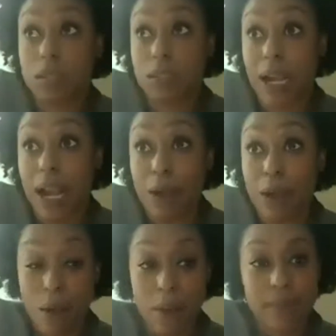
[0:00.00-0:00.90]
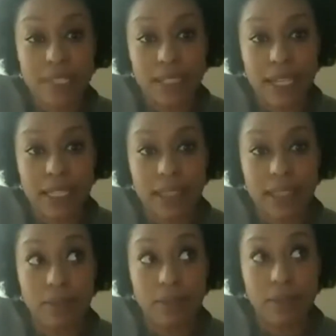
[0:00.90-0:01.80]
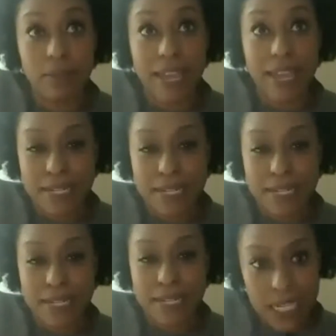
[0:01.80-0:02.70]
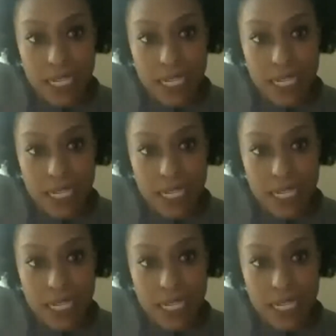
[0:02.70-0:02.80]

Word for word: I would probably say A/B testing